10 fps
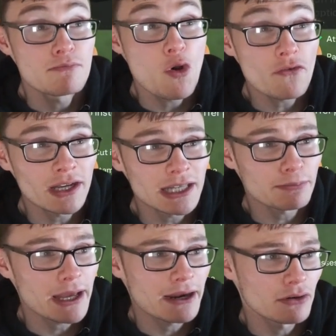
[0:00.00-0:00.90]
Moving into the
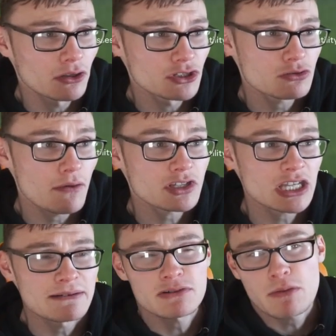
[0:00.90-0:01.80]
player role. So
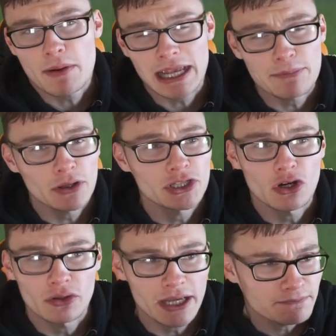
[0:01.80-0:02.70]
obviously, sweeper keeper on the
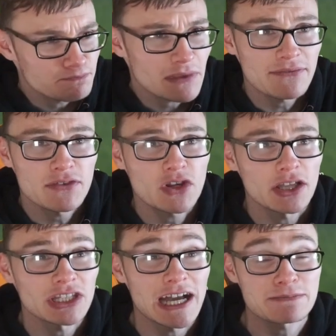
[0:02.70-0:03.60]
goalie. If you've
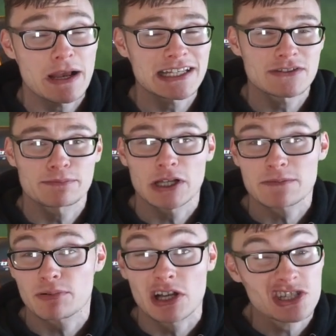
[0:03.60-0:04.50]
got that, especially if
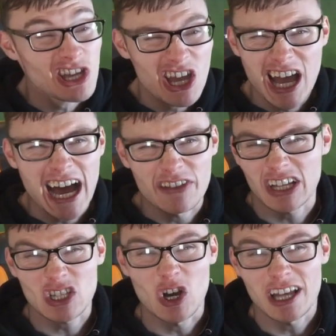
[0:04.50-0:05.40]
it's a plus, I
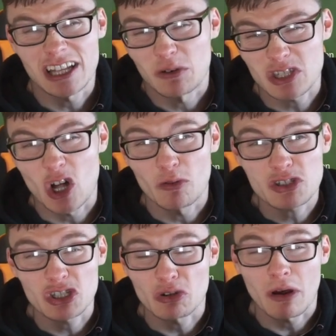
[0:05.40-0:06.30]
think it's
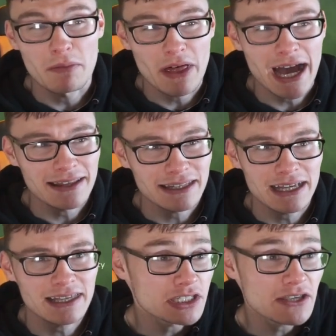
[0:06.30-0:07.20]
always good to run with that, I
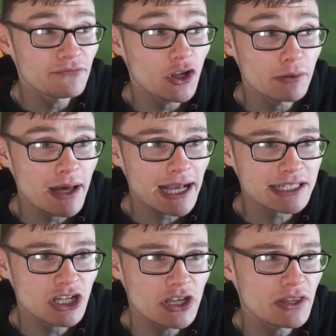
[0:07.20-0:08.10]
think. Obviously,
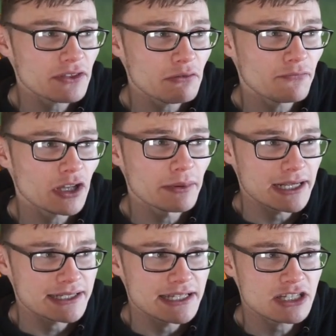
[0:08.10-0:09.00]
fullbacks. Now, the thing with
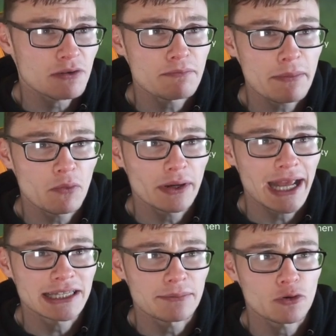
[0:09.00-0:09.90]
fullbacks is some people would
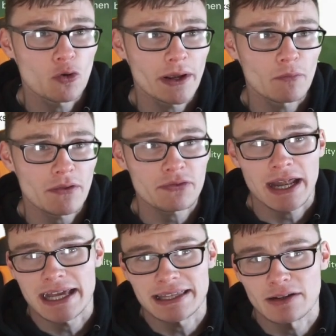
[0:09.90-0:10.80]
end up going with,
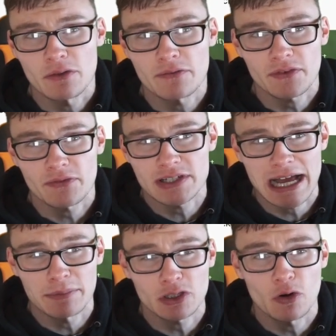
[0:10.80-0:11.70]
like, for
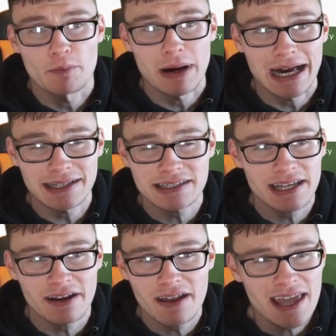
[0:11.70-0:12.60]
example, going balanced
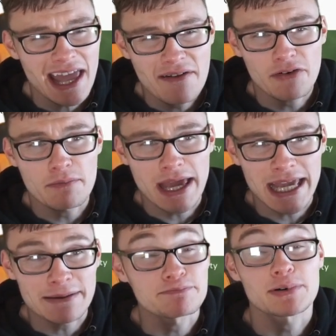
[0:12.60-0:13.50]
here. For
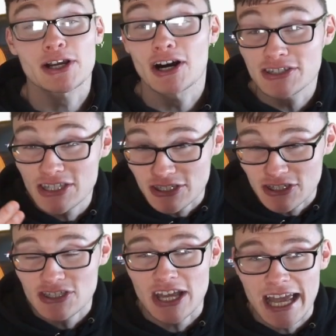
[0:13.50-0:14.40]
me, because as I
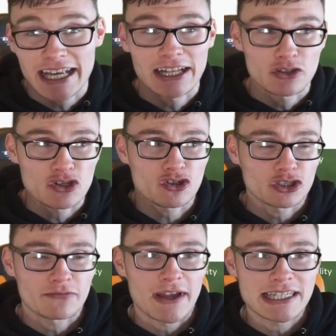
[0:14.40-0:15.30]
just said, I do
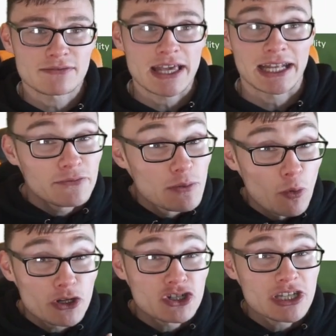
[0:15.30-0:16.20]
struggle defensively. And if you
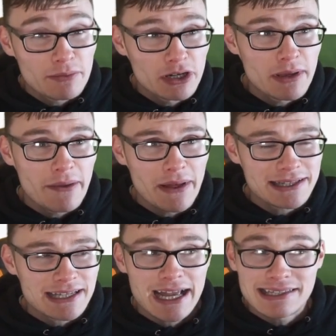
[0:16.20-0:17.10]
boys are similar to me in
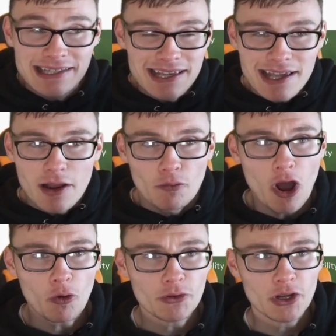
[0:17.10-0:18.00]
that sense,
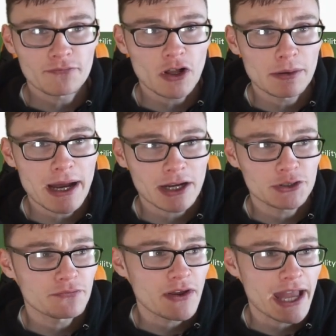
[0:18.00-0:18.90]
rock with your fullback
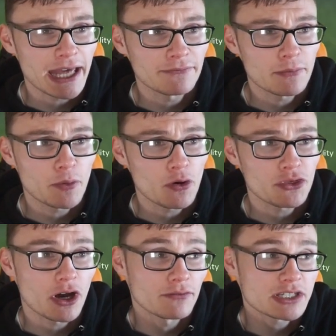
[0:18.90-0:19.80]
on defend for
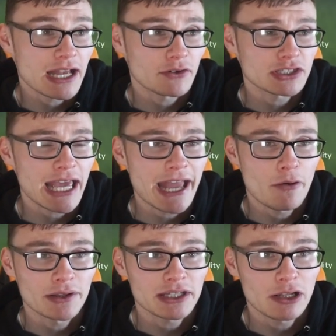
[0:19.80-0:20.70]
both. Obviously, I've got
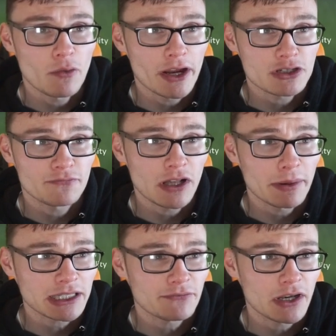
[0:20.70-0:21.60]
Teo and Delo here, so
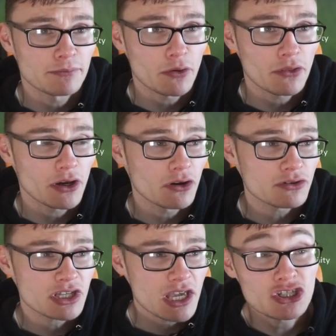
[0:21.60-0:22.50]
fullback defend on both of
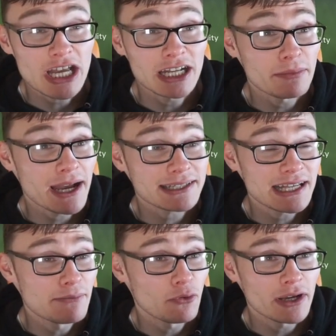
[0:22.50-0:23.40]
those. 2 centre-backs
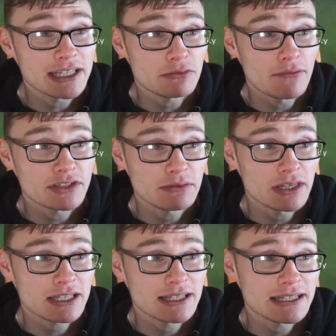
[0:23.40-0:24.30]
then, boys. So obviously
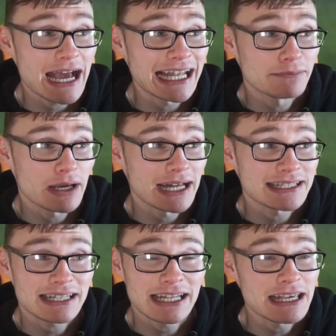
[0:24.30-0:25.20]
with this is Alaba
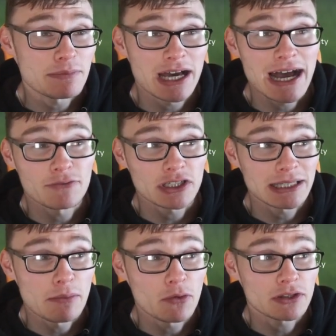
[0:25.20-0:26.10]
and Saliba. I've got
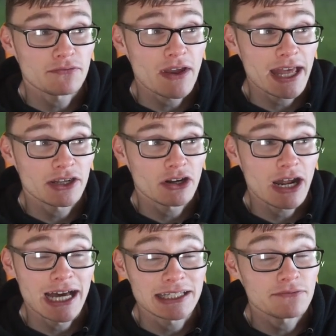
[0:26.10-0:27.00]
them both defender
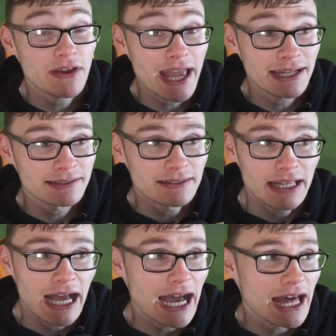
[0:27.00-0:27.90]
and defend.
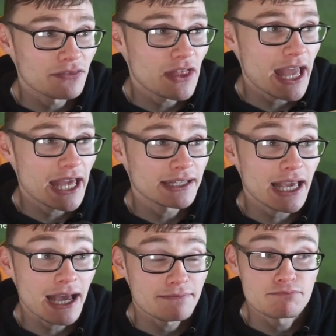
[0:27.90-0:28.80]
And then,
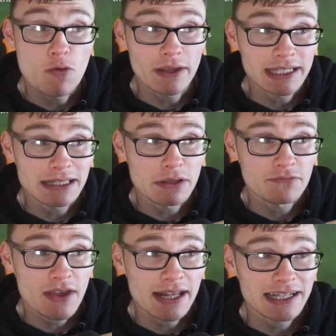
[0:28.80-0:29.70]
yeah, moving into the
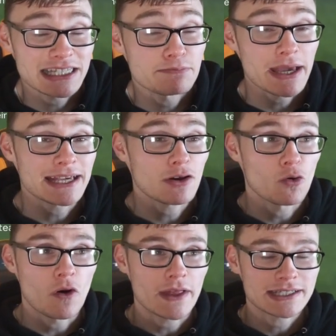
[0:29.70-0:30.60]
midfield. That's the big
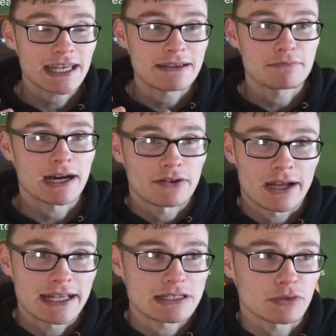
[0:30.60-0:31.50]
core of this team, man,
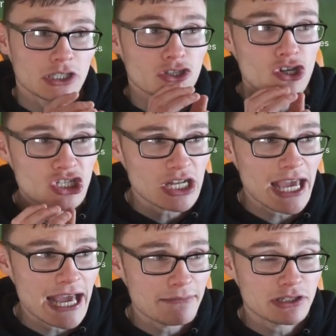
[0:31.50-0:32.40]
alright? So we've got the 2
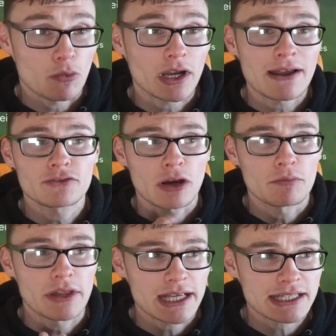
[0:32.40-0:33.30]
CDMs. Now, what I've
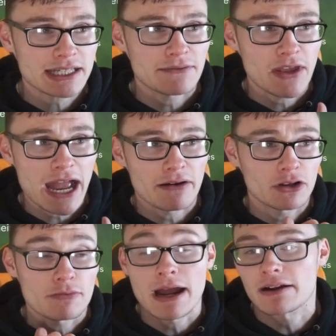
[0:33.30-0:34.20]
done with this, Vieira
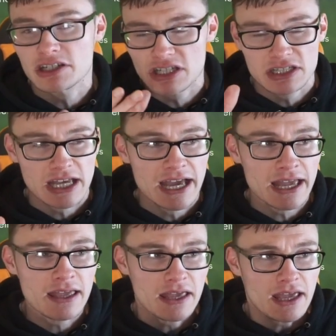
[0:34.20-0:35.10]
and Gomes, as I say.